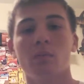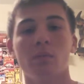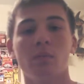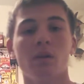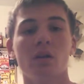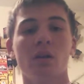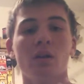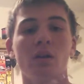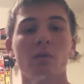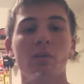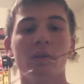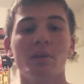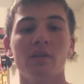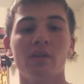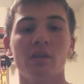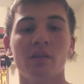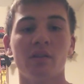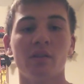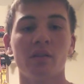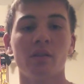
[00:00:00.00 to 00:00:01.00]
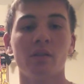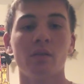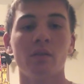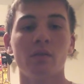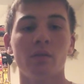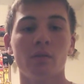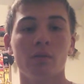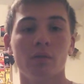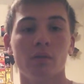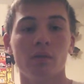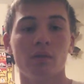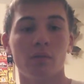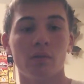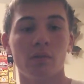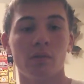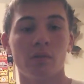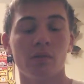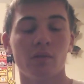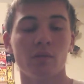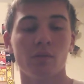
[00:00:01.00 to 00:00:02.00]
a little bit sensitive. This
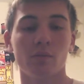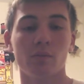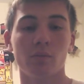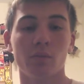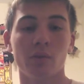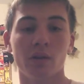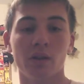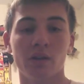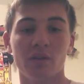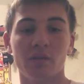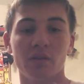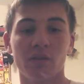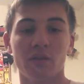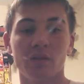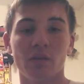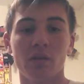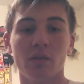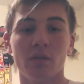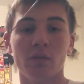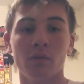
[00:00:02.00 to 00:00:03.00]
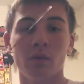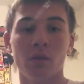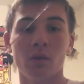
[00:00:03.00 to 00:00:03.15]
one's plenty sensitive,